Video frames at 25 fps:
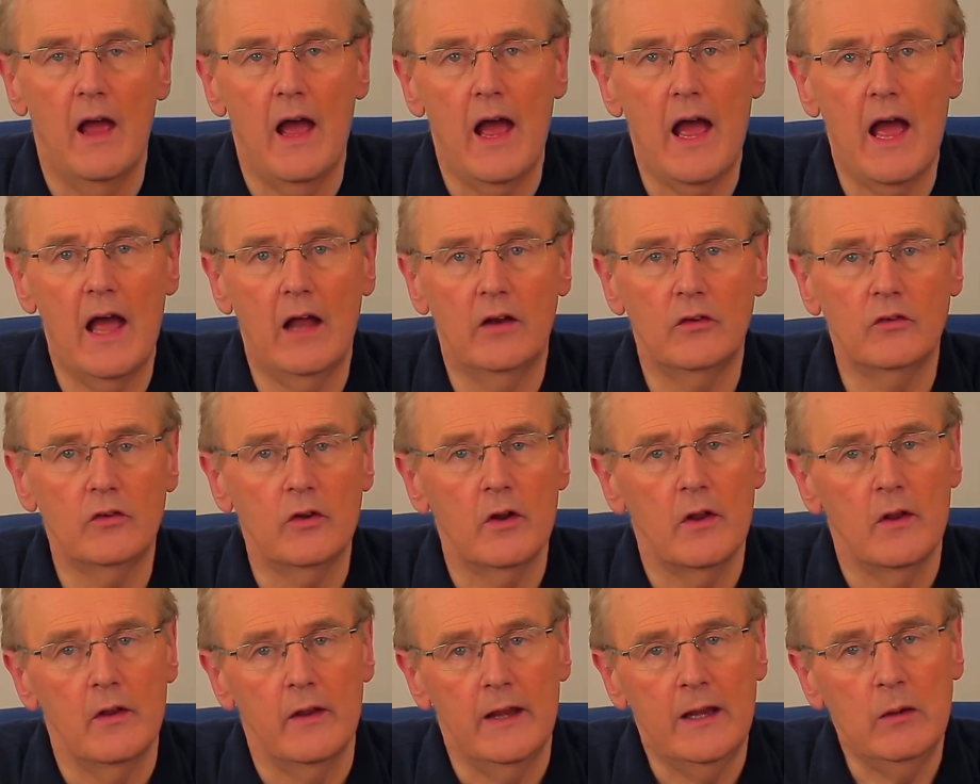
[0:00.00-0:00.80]
And
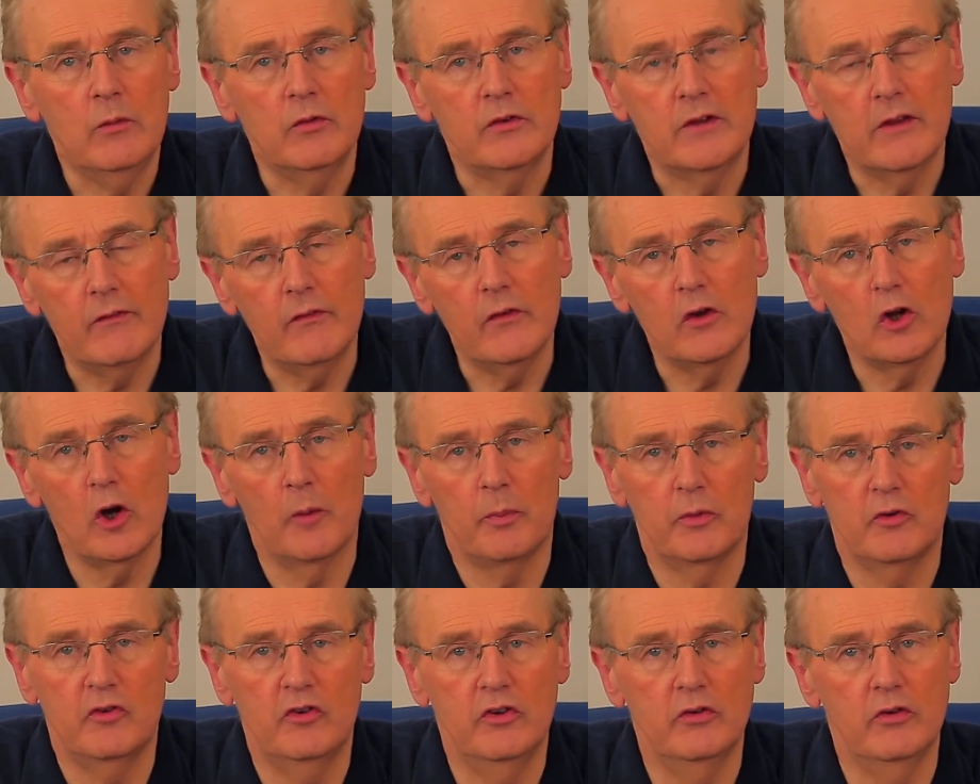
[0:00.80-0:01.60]
he was given the
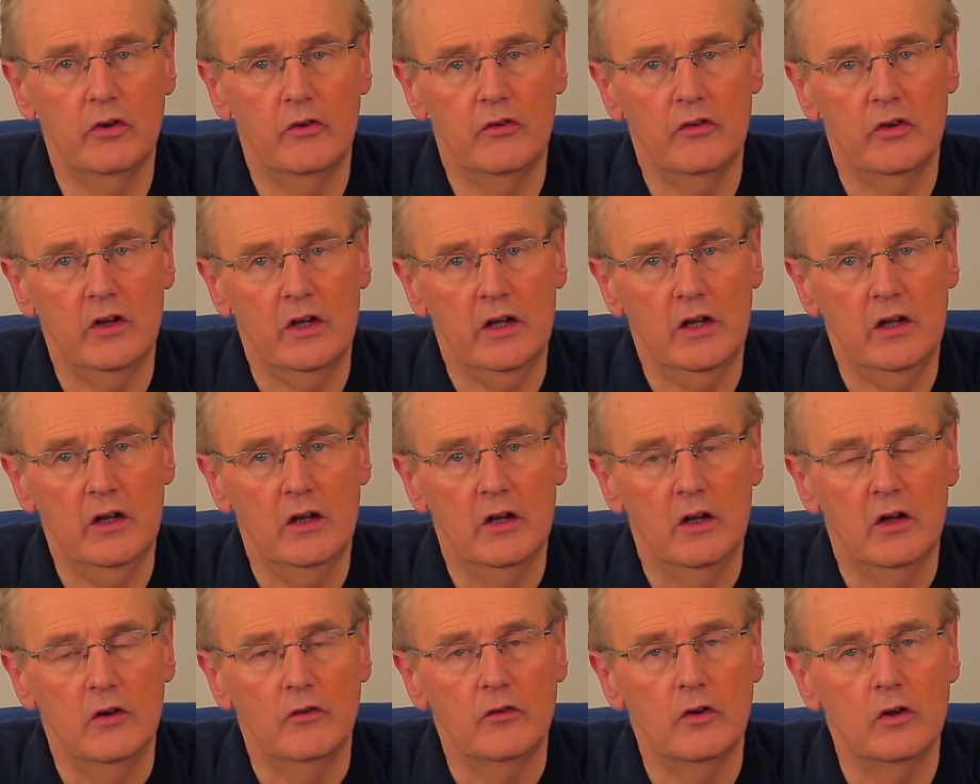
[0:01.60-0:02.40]
opportunity
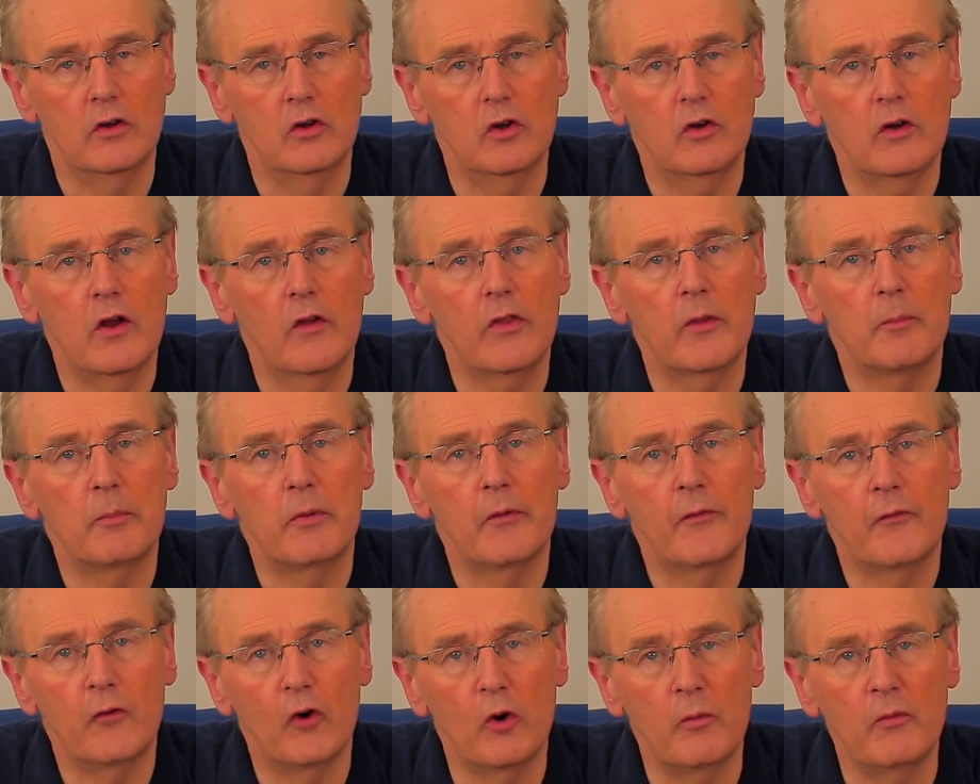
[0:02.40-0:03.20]
to look at the
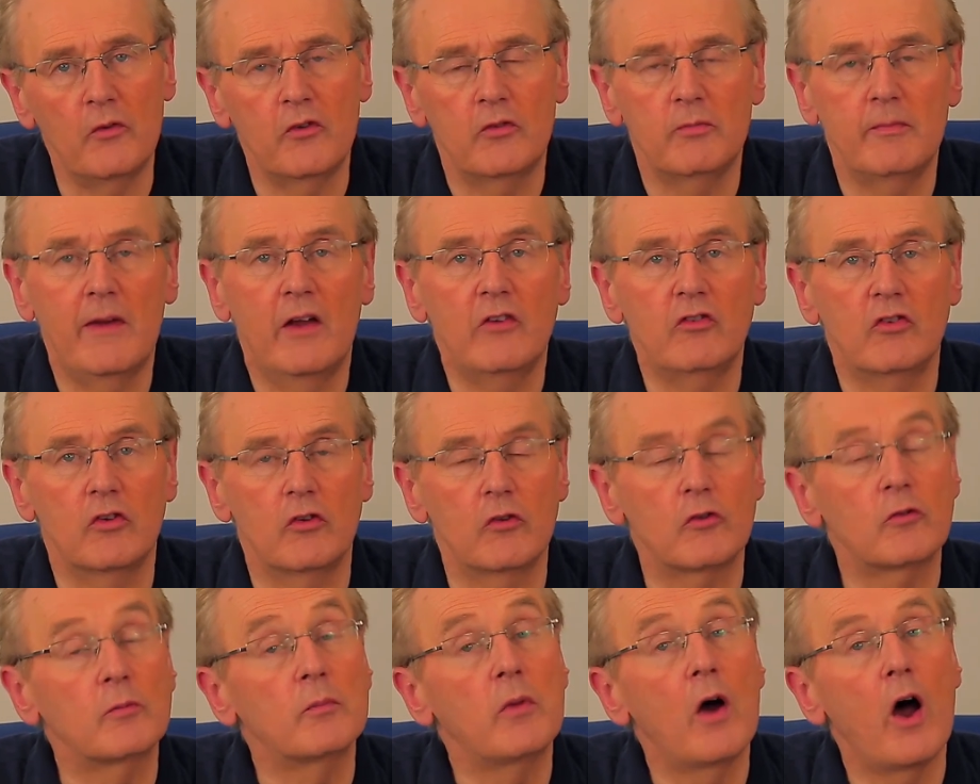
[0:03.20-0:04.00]
performance measures
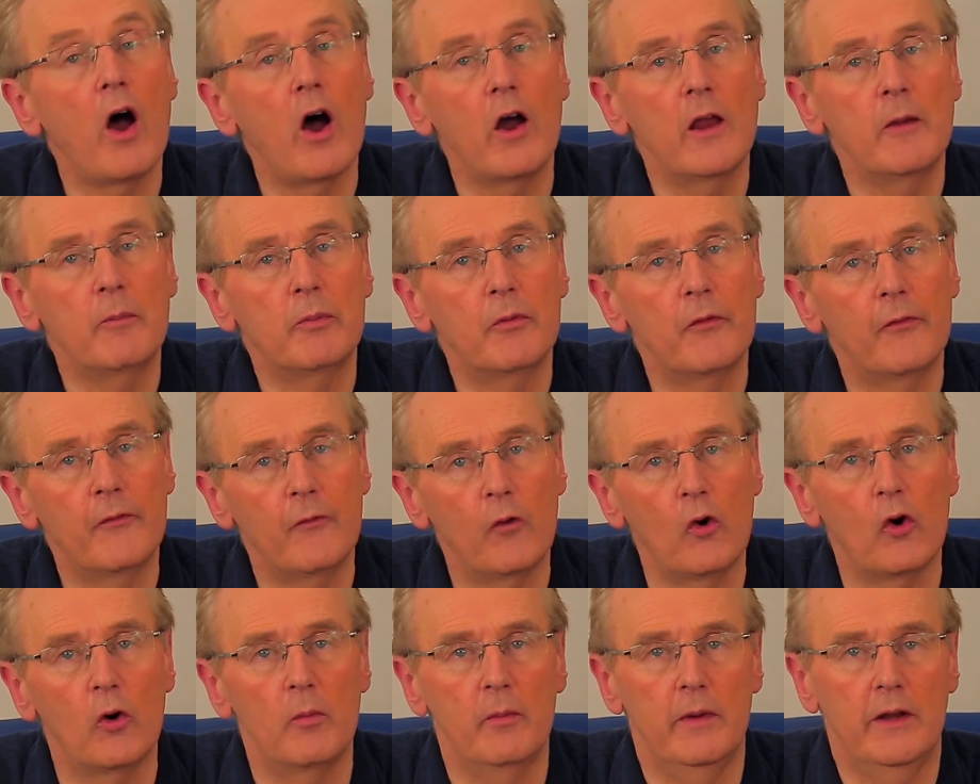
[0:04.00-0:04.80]
of some
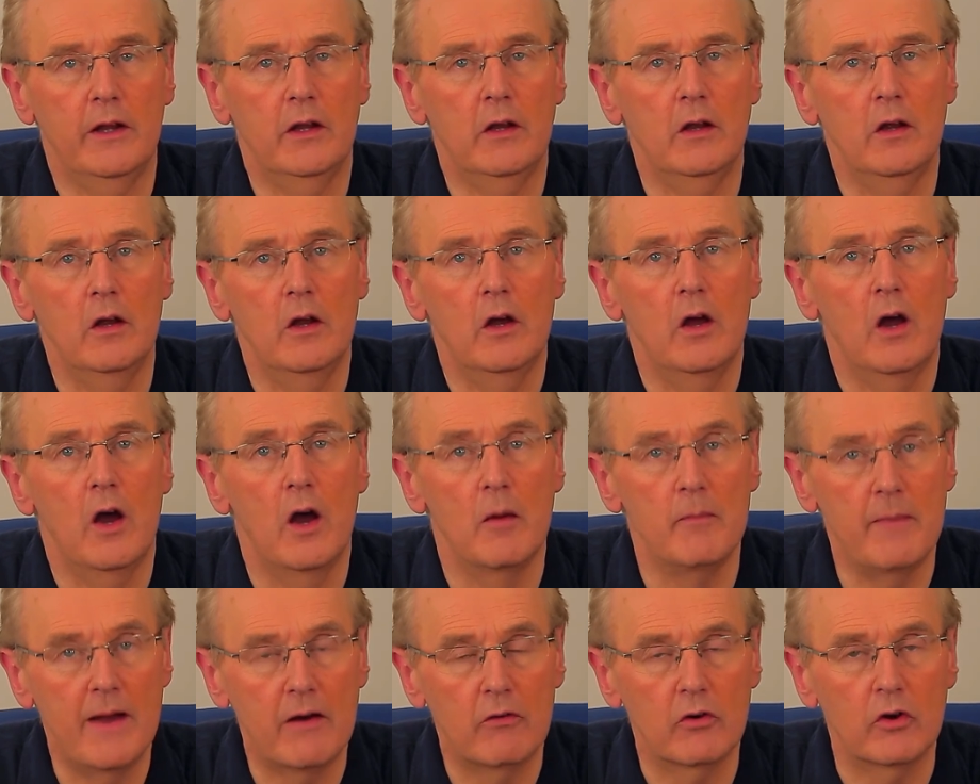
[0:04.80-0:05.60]
high-performing
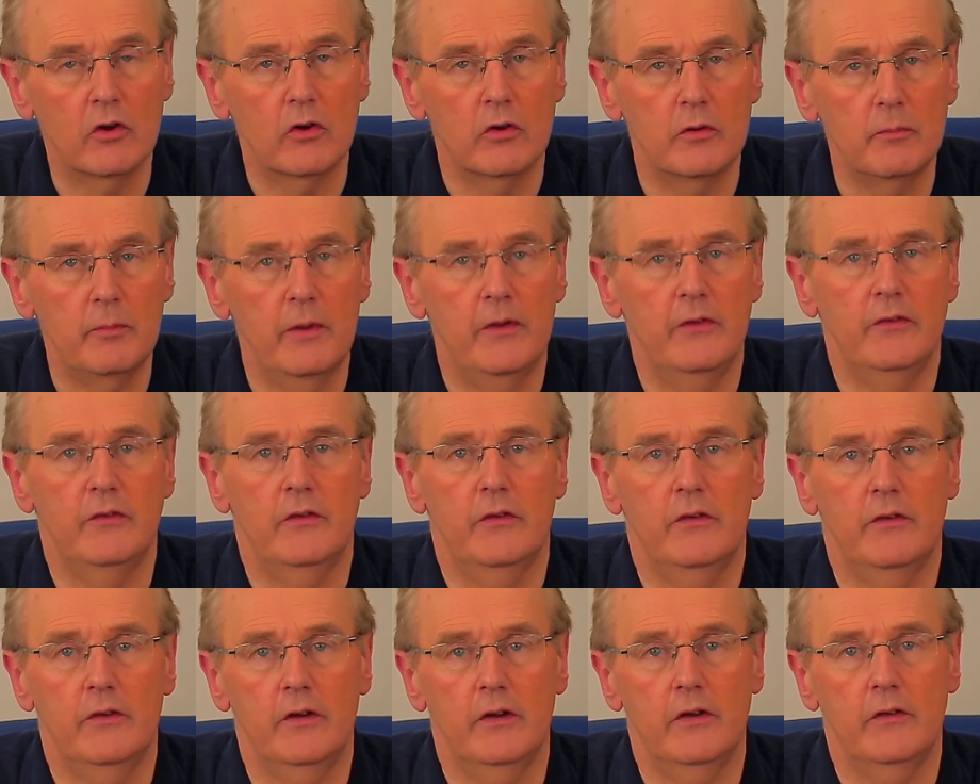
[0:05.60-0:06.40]
American
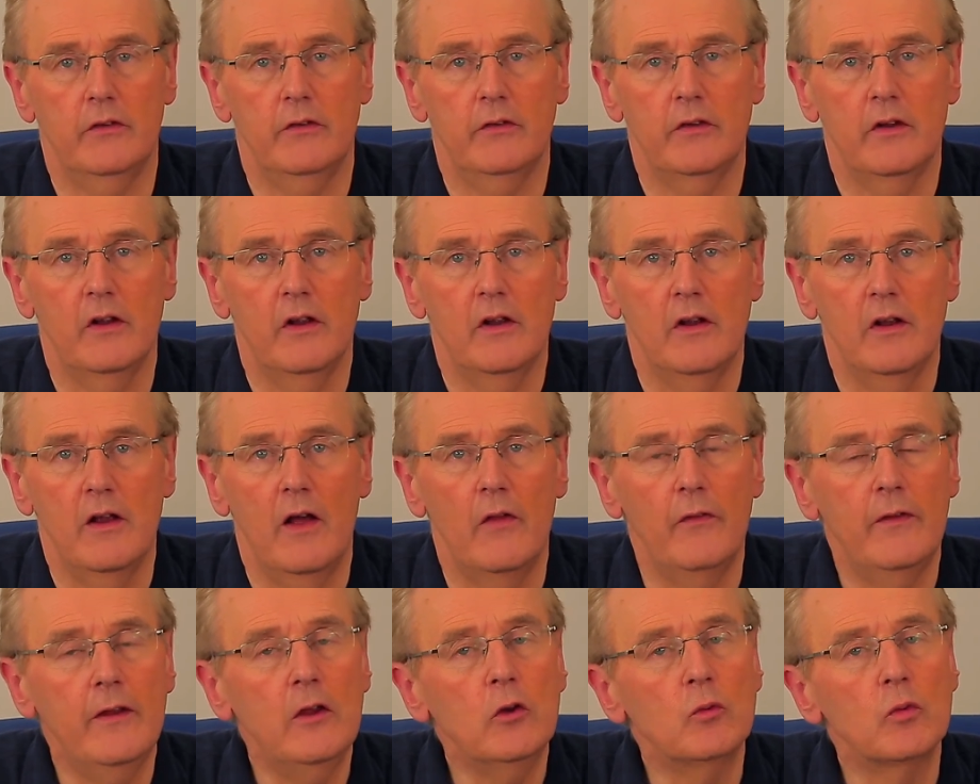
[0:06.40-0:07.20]
businesses.
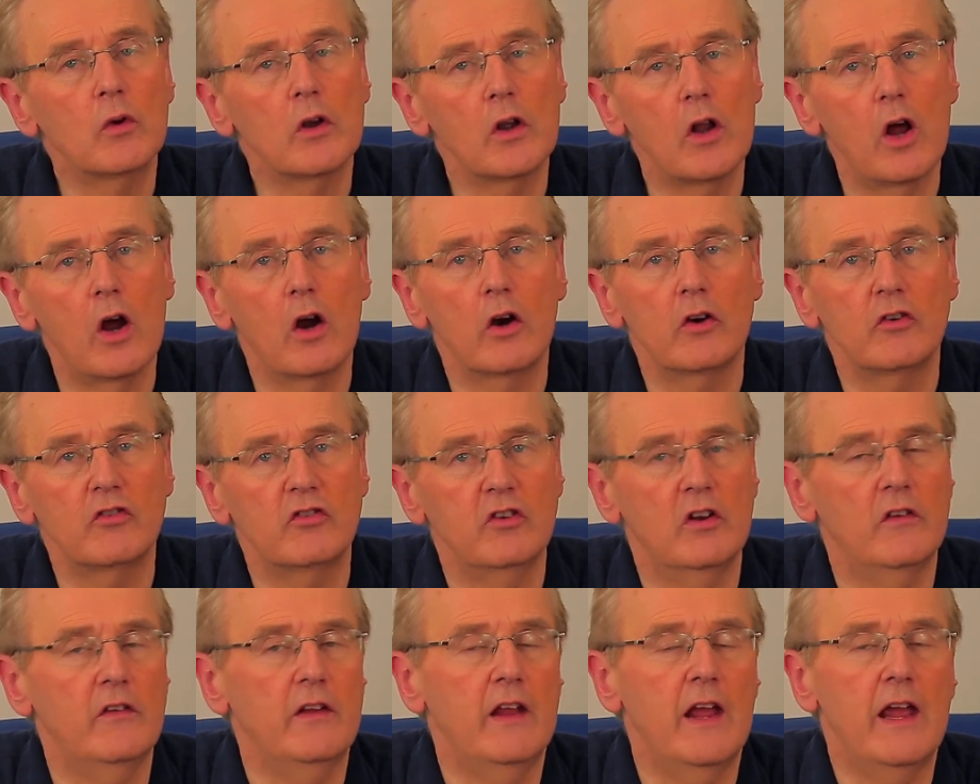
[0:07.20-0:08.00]
And these were
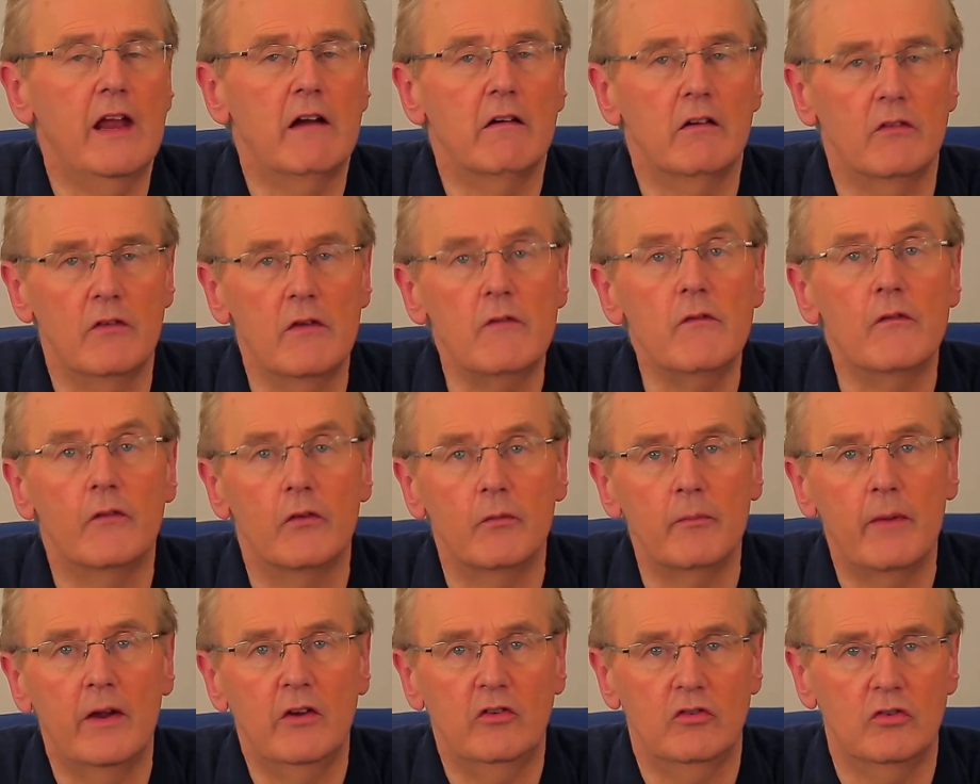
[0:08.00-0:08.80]
largely in the area of
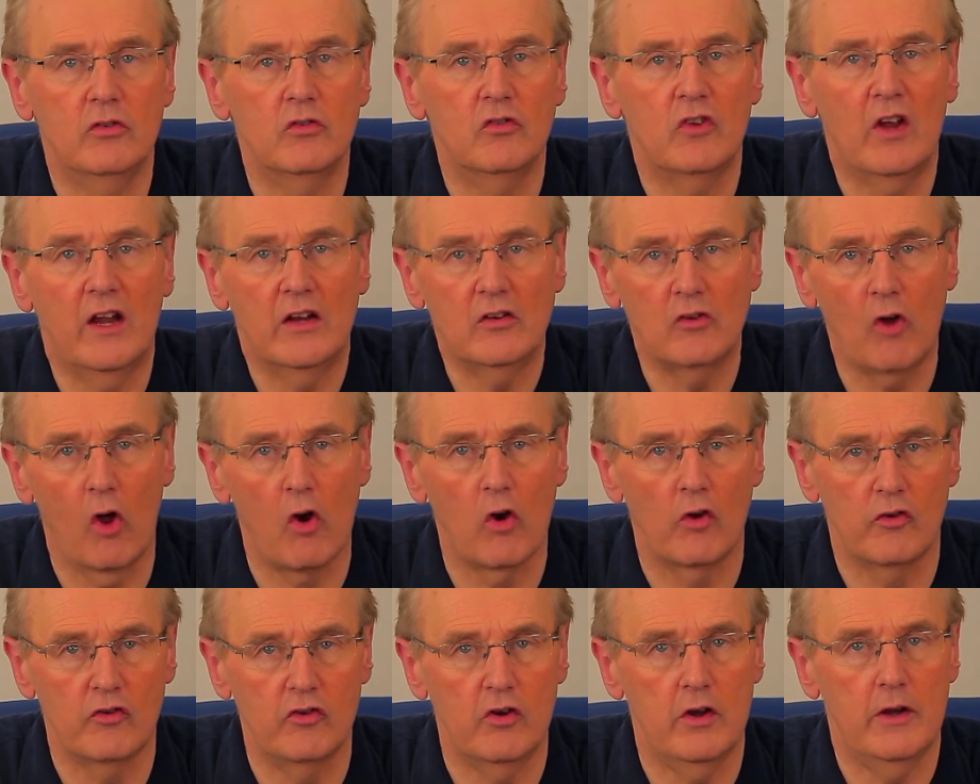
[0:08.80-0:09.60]
information
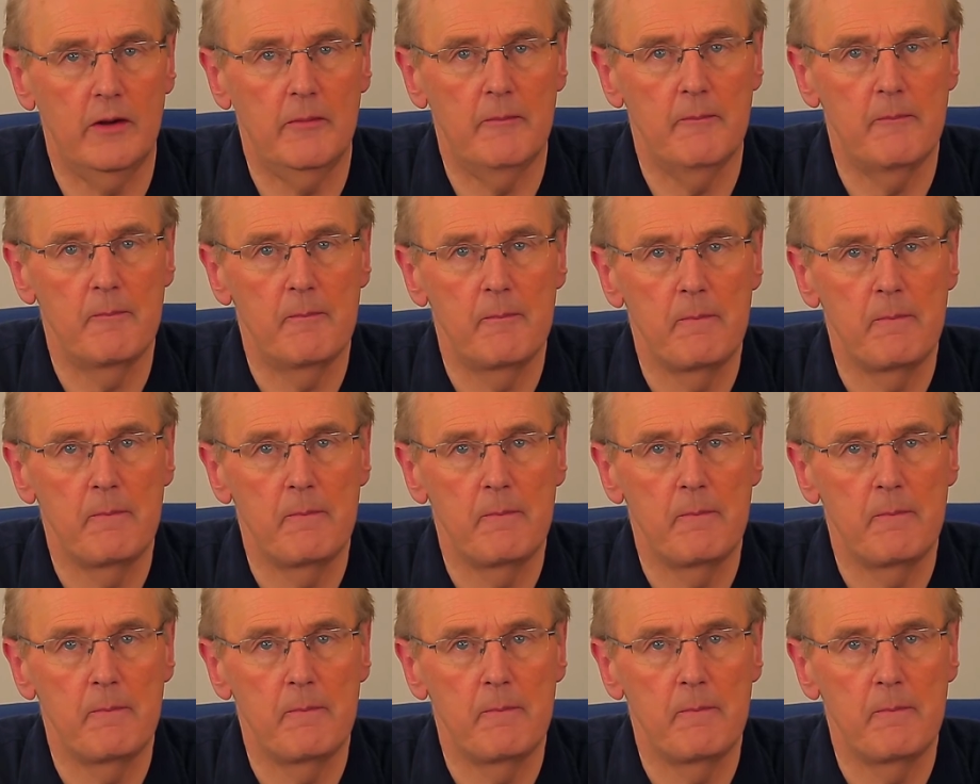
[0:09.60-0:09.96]
technology.